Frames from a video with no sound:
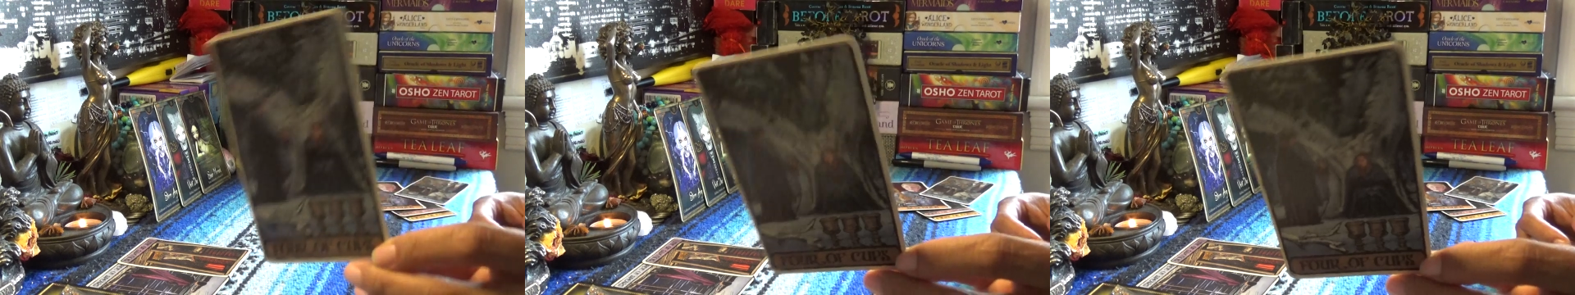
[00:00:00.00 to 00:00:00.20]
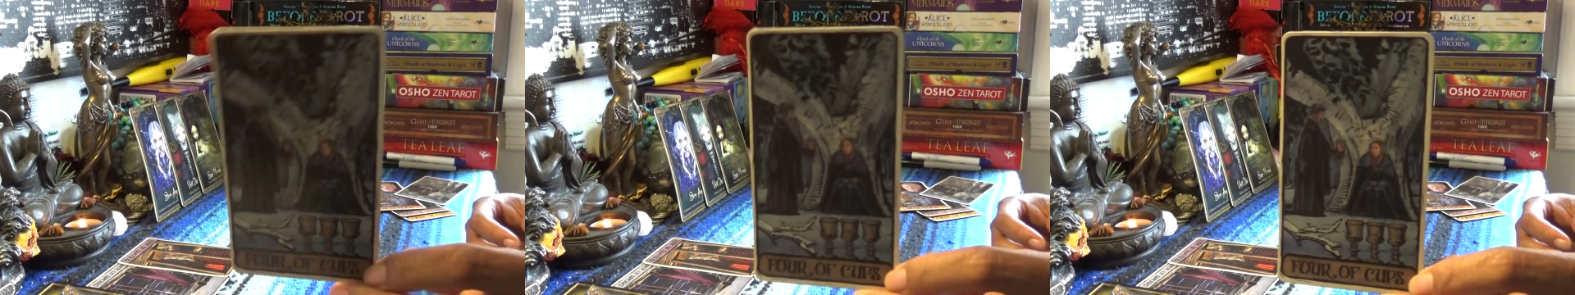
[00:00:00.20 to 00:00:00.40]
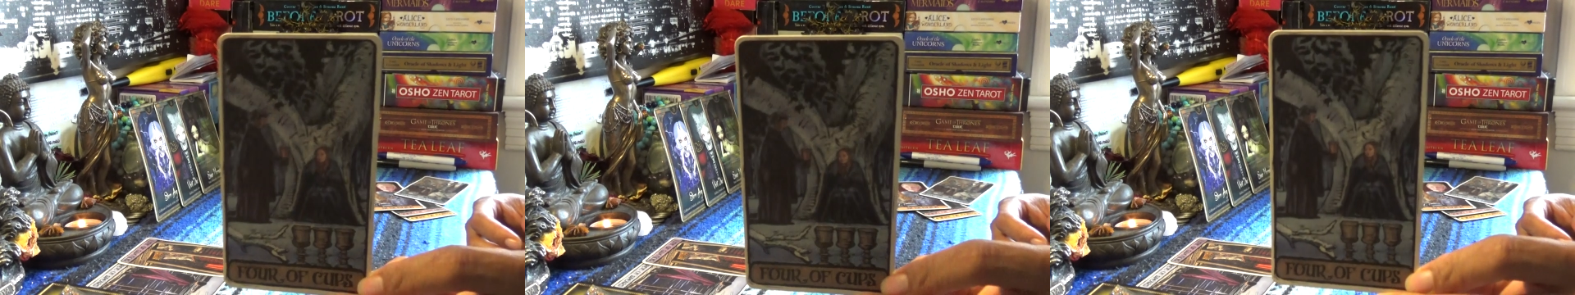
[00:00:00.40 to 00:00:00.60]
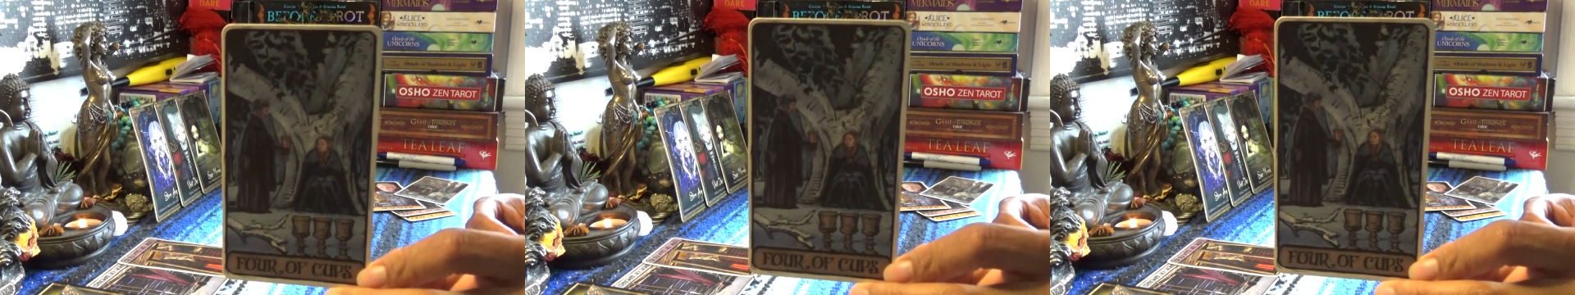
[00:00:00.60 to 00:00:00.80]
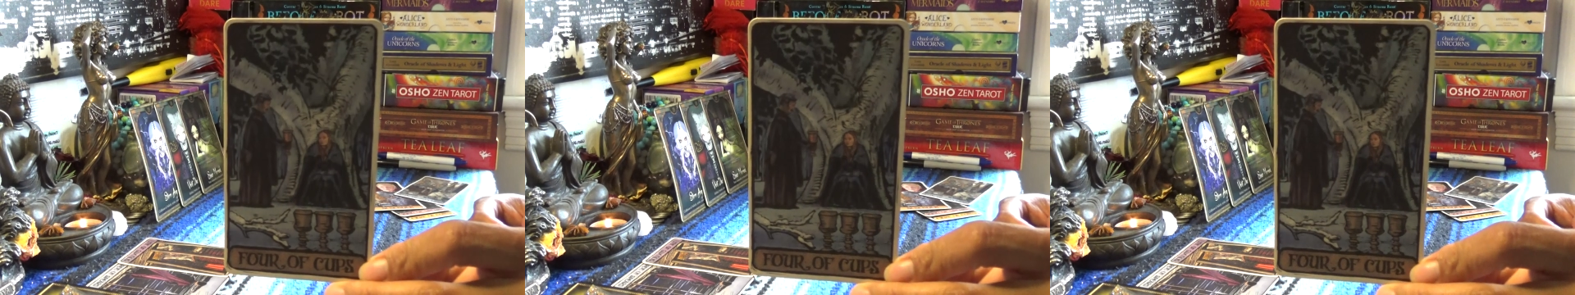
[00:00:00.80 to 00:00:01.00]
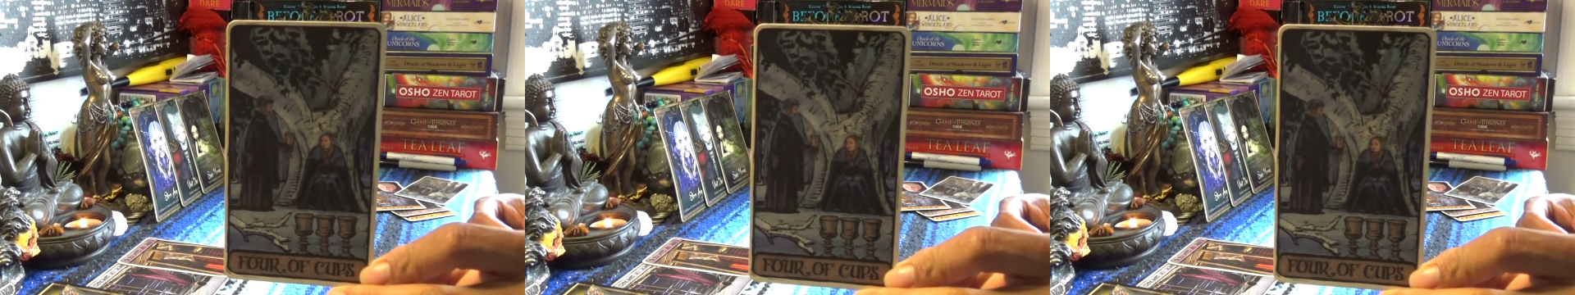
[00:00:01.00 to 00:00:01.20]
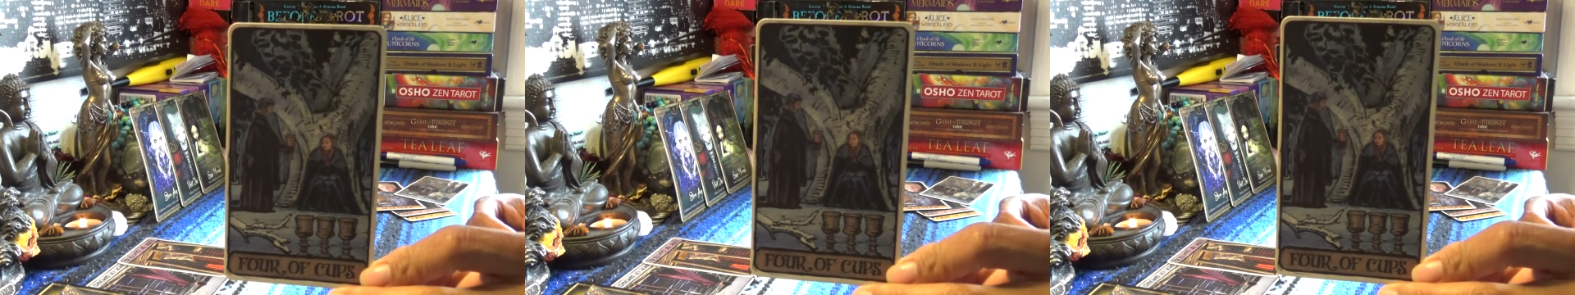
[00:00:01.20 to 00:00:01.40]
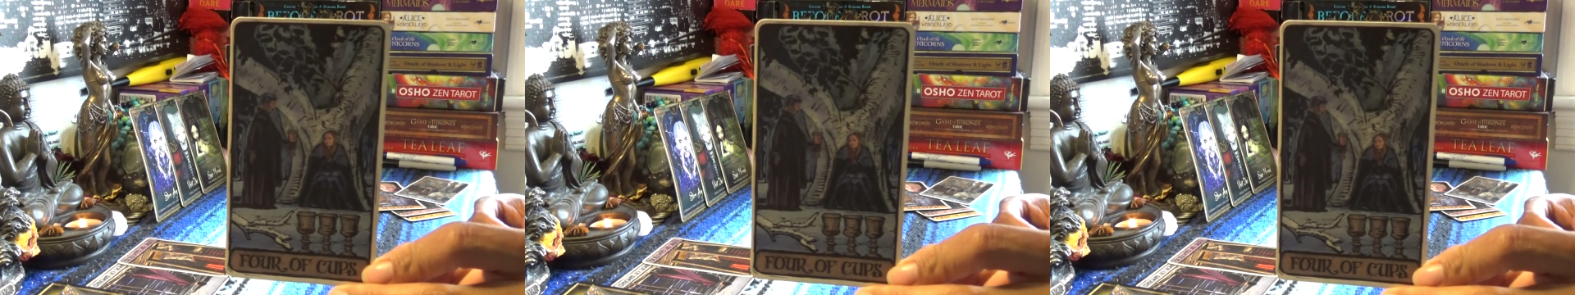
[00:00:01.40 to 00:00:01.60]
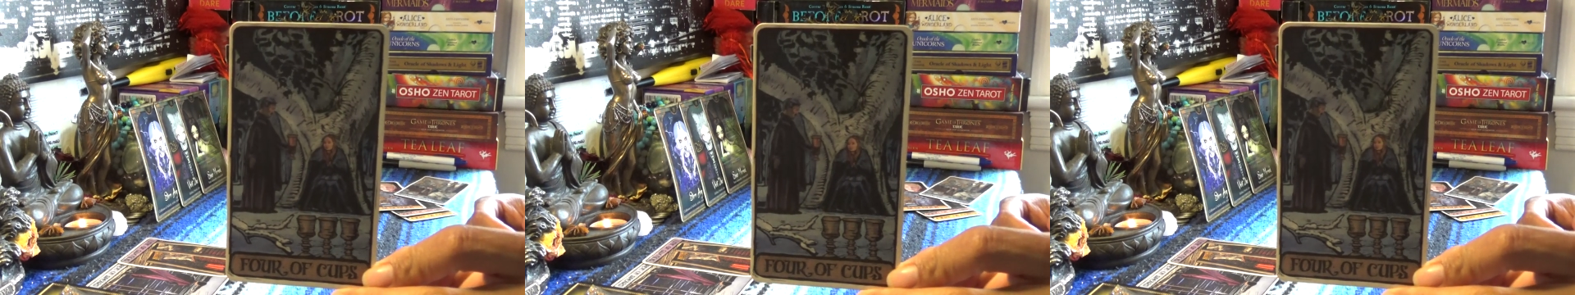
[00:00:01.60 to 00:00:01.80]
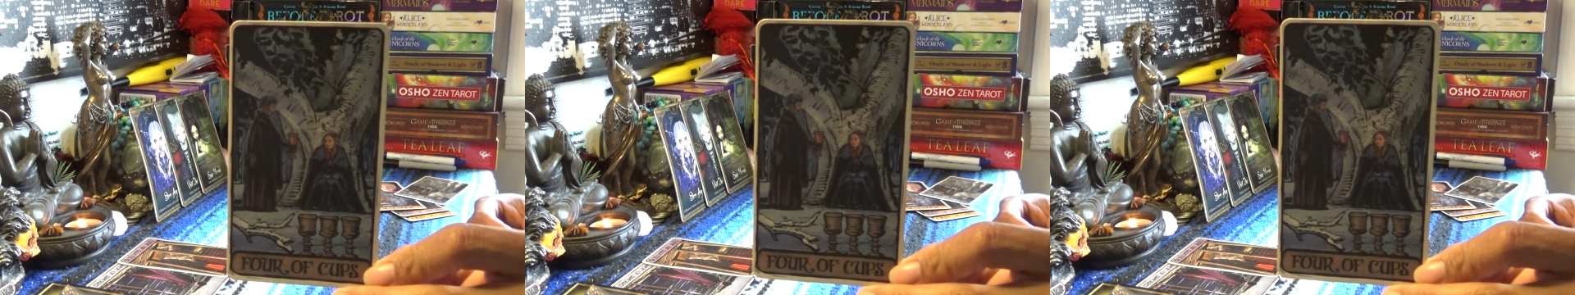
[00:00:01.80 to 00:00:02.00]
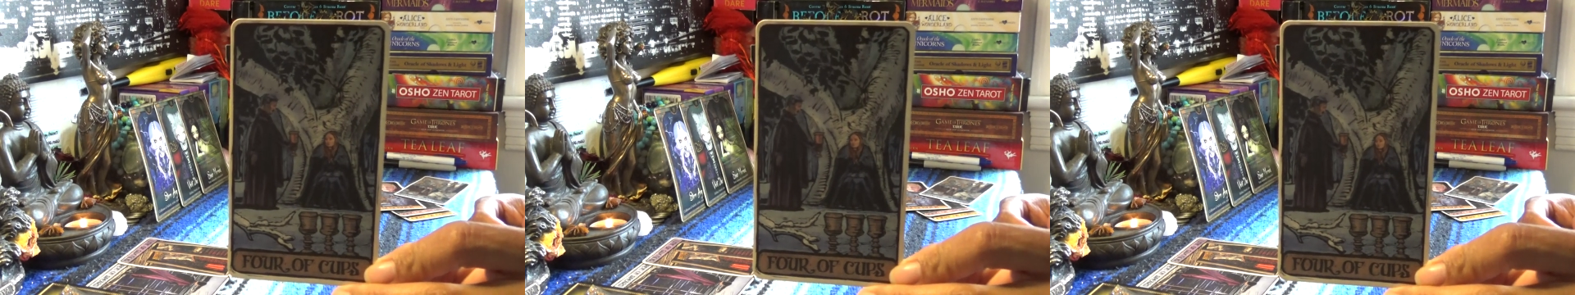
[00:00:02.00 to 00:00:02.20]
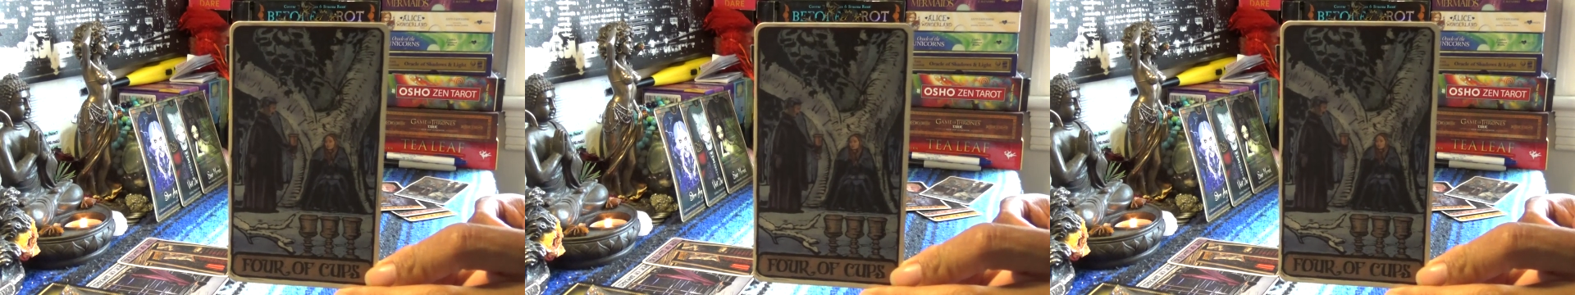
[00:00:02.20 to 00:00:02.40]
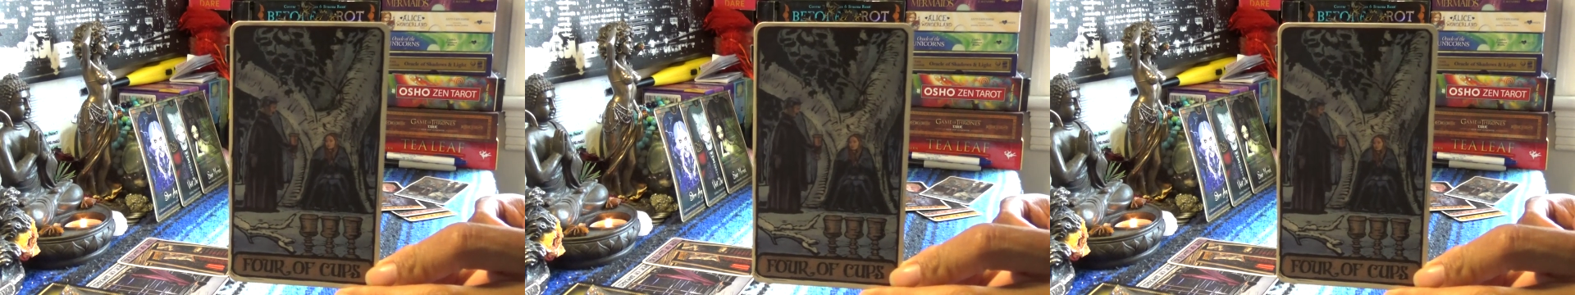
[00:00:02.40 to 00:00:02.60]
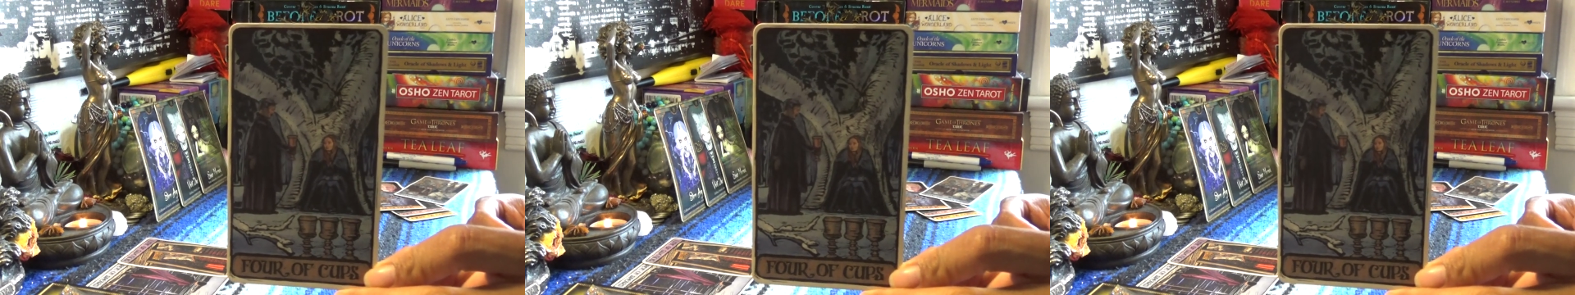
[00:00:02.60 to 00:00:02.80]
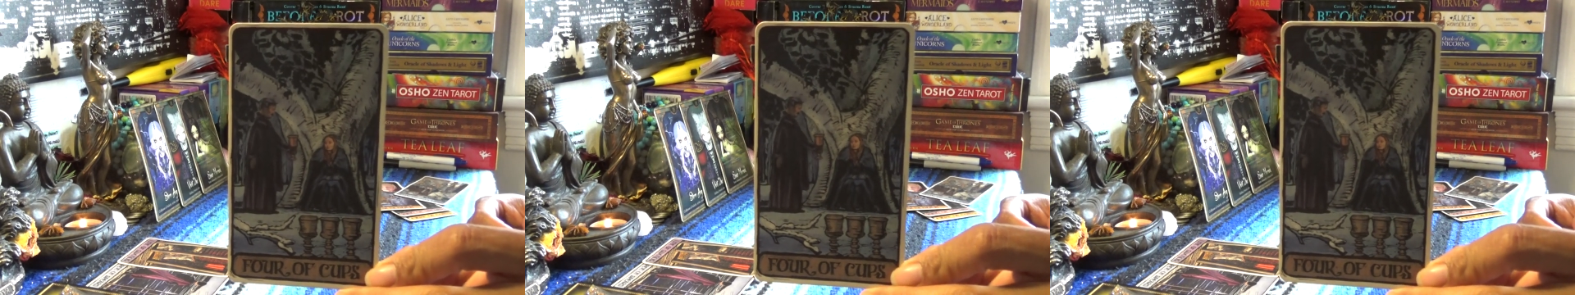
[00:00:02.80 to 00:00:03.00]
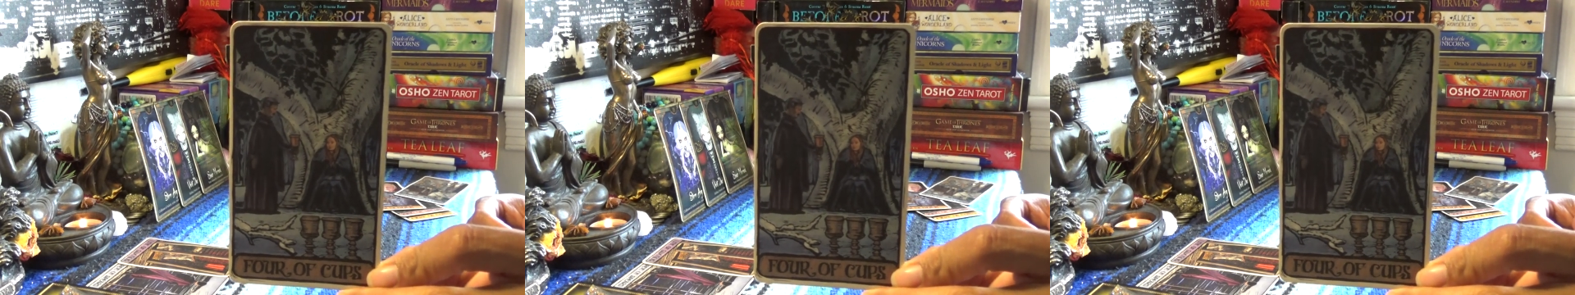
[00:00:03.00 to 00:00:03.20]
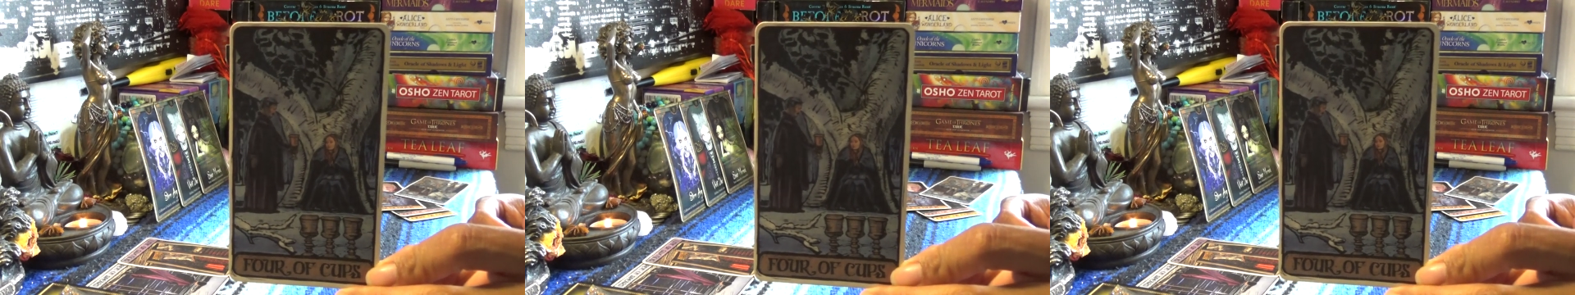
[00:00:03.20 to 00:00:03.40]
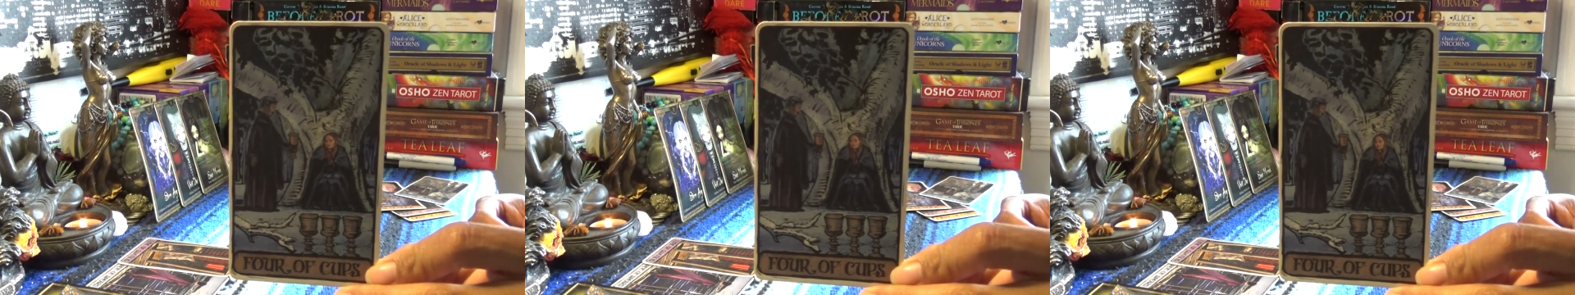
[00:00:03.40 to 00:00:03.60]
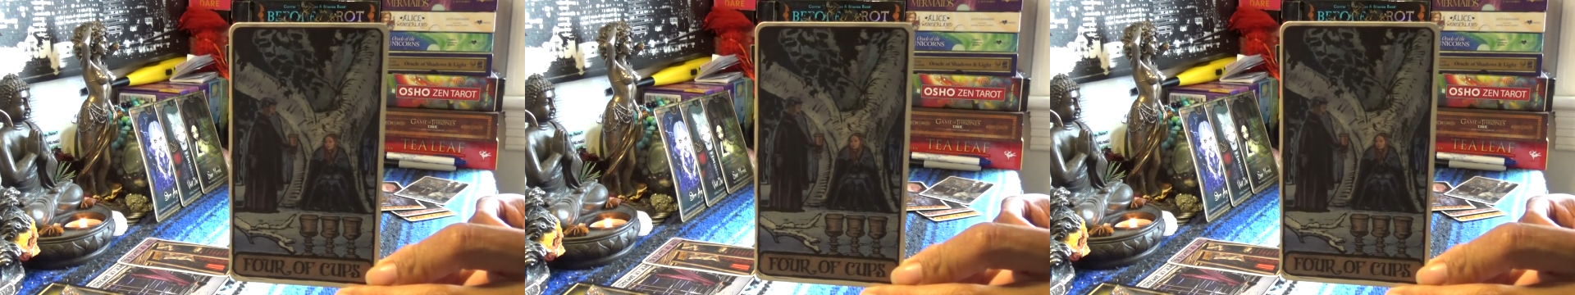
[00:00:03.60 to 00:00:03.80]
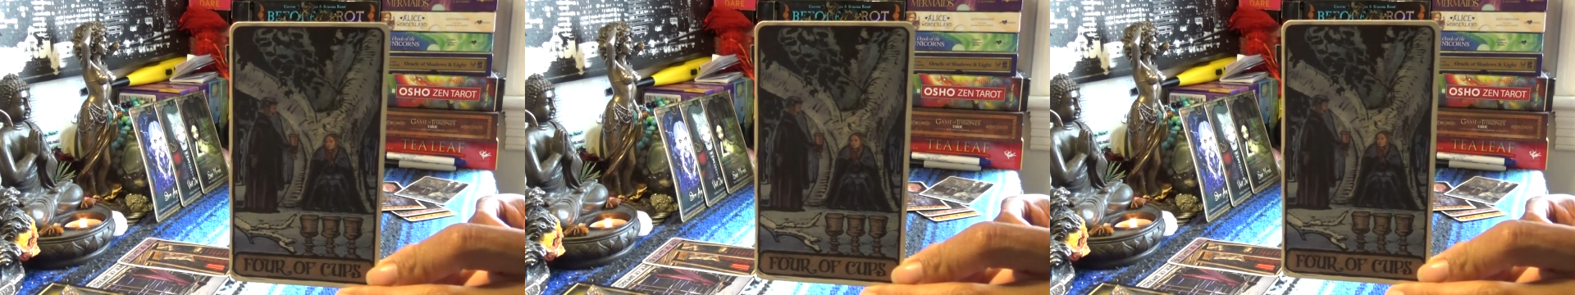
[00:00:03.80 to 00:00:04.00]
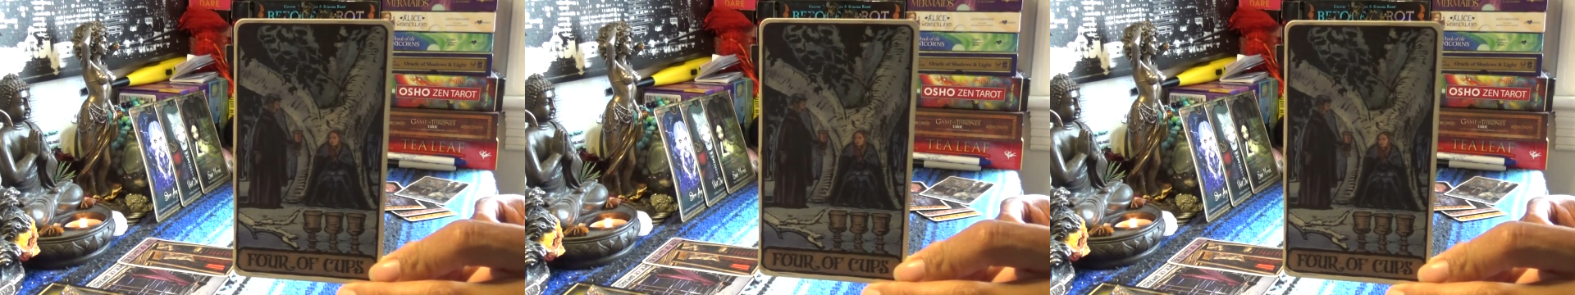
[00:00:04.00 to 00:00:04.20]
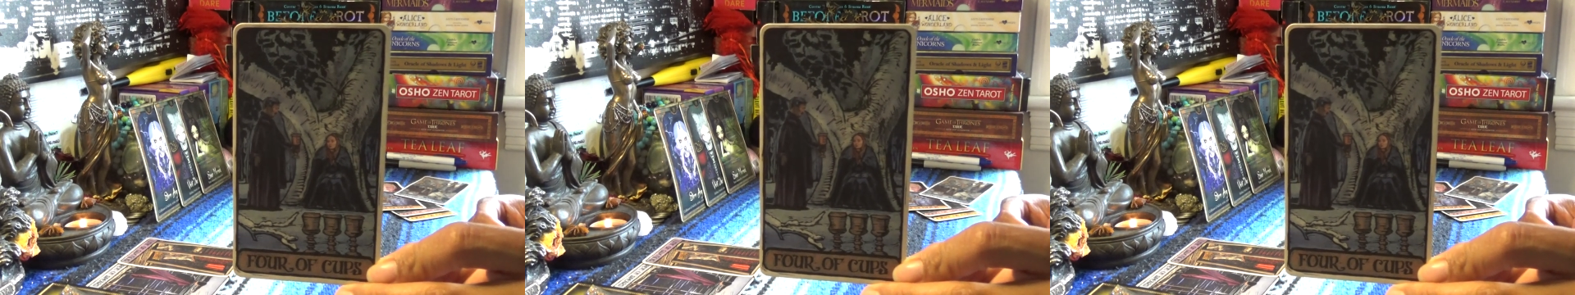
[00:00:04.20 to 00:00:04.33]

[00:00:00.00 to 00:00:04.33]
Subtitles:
No face is visible, so there are no lips to read.